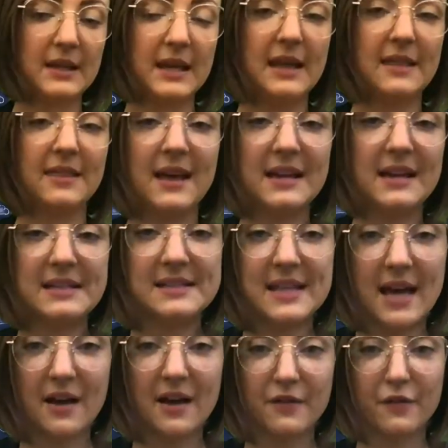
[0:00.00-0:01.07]
And that is
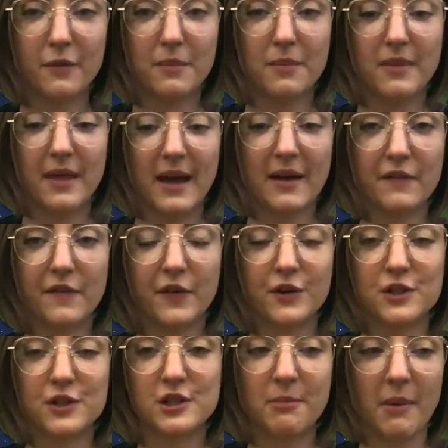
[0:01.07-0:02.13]
that from that
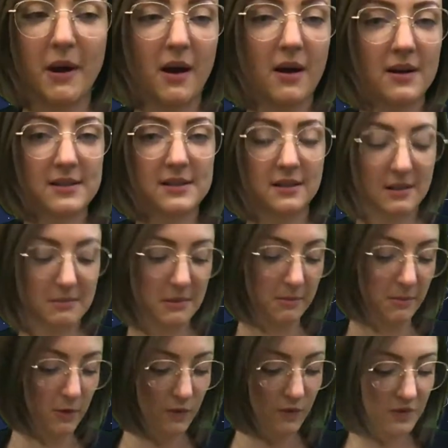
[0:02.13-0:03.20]
first box. So let me
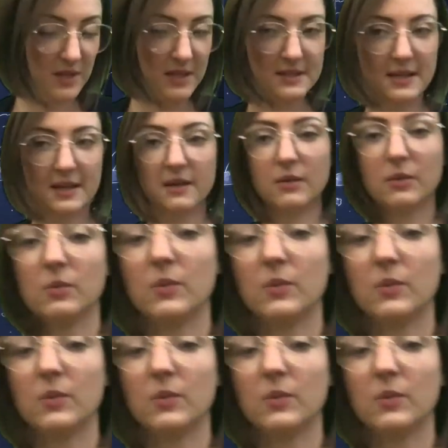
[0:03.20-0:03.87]
move these out of the